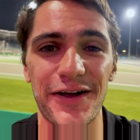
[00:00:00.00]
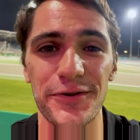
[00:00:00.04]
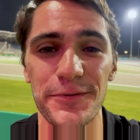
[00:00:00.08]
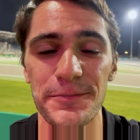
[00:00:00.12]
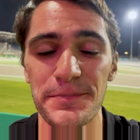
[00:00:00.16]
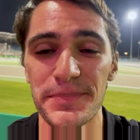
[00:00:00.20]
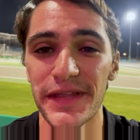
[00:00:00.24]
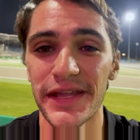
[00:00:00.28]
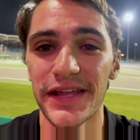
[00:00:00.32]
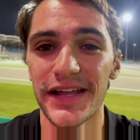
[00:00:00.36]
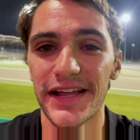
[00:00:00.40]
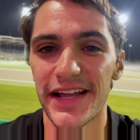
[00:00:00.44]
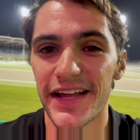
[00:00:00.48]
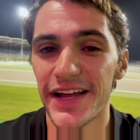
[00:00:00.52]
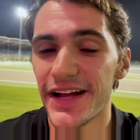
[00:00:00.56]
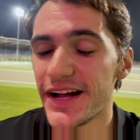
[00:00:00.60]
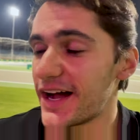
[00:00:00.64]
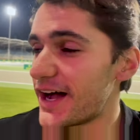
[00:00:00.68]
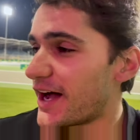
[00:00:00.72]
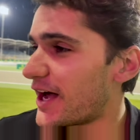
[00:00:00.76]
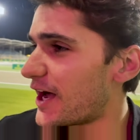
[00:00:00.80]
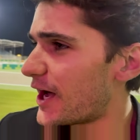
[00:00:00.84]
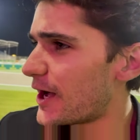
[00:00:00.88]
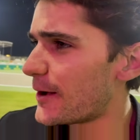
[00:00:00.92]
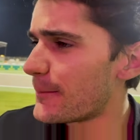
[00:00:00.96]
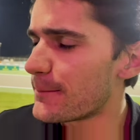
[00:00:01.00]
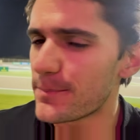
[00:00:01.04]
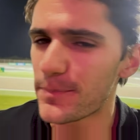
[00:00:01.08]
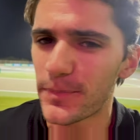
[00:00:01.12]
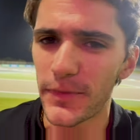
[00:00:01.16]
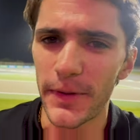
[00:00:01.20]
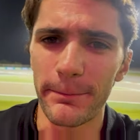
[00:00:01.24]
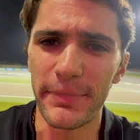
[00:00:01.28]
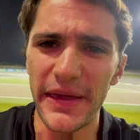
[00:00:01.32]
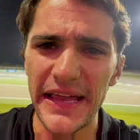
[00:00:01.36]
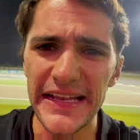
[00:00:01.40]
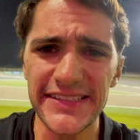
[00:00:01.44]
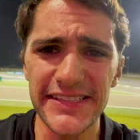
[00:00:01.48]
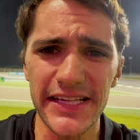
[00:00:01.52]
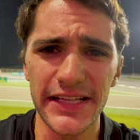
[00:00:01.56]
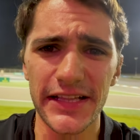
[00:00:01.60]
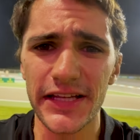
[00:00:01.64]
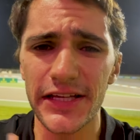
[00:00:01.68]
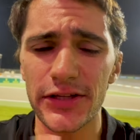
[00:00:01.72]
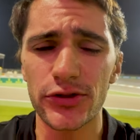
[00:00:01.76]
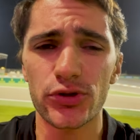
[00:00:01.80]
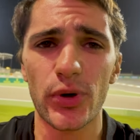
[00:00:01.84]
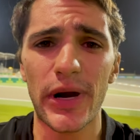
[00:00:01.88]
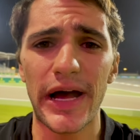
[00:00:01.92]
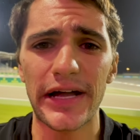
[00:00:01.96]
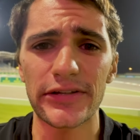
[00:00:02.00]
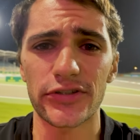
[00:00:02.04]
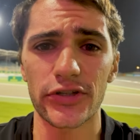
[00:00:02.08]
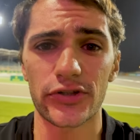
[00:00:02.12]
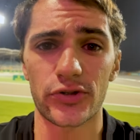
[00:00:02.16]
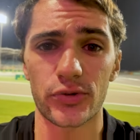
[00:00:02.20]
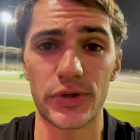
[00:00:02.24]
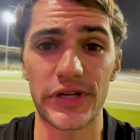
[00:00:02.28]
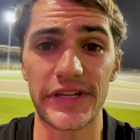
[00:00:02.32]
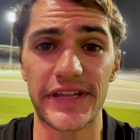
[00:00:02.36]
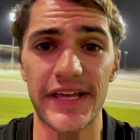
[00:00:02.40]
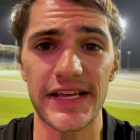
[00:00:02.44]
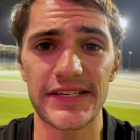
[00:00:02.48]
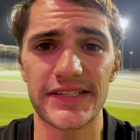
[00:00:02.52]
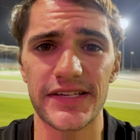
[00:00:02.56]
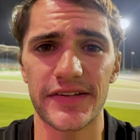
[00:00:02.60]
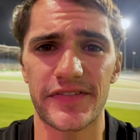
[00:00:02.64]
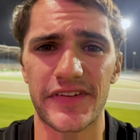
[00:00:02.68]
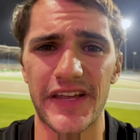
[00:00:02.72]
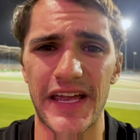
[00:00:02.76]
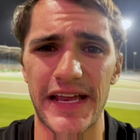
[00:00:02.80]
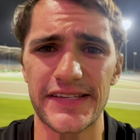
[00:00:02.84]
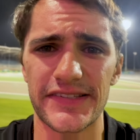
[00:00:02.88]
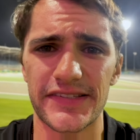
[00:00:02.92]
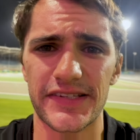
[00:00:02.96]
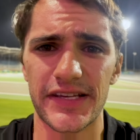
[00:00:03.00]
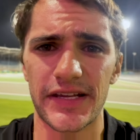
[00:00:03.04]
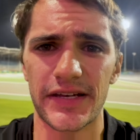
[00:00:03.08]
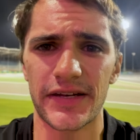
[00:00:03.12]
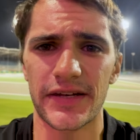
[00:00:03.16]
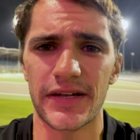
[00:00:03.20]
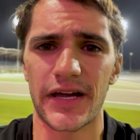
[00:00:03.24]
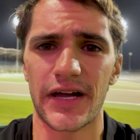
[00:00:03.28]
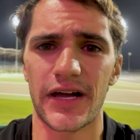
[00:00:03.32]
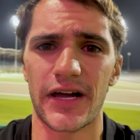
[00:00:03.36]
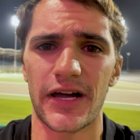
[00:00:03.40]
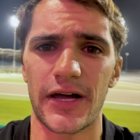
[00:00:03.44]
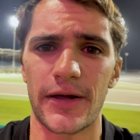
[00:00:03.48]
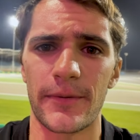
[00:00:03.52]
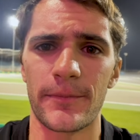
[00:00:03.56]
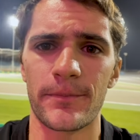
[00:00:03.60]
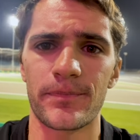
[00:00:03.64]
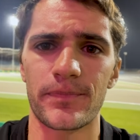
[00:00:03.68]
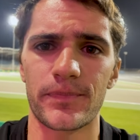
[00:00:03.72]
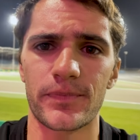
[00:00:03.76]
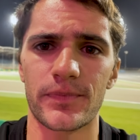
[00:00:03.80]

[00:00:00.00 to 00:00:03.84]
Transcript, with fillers: Um, basically throughout the three days of testing, um,